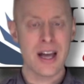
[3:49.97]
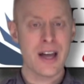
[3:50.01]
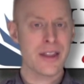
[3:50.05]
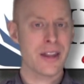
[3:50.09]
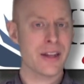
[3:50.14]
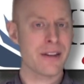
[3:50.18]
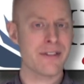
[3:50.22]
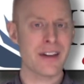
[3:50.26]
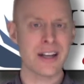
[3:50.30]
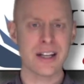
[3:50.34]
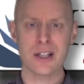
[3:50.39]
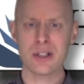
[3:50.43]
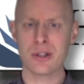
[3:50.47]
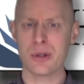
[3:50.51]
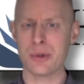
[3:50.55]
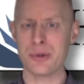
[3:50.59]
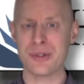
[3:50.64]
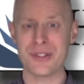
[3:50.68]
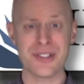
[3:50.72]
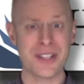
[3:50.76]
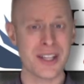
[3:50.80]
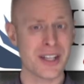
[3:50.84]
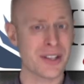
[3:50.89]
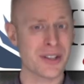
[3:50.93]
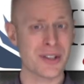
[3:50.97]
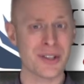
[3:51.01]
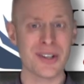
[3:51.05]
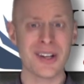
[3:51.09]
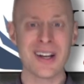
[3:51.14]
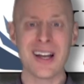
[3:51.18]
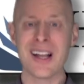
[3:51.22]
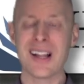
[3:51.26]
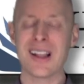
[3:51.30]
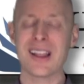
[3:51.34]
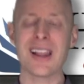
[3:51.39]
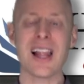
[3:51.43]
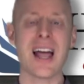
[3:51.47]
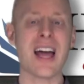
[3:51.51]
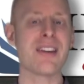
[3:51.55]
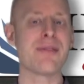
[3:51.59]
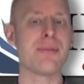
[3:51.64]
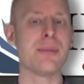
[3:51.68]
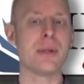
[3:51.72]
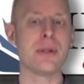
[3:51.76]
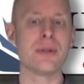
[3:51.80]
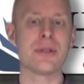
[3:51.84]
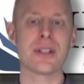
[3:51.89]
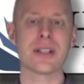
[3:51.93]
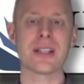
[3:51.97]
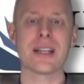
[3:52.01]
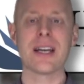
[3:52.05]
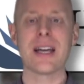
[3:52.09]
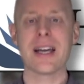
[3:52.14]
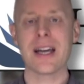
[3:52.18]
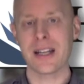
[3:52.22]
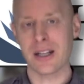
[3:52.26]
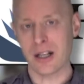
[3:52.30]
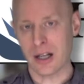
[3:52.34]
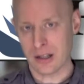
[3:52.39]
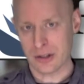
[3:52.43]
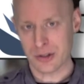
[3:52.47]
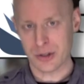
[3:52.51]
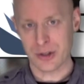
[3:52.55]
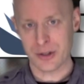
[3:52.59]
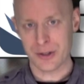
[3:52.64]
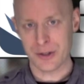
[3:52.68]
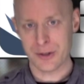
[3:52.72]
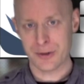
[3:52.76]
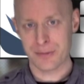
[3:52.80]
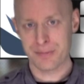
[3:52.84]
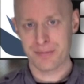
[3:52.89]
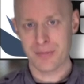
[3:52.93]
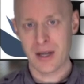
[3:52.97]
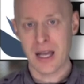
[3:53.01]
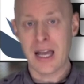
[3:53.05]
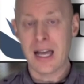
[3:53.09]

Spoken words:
The event includes dinner, live music, and auctions.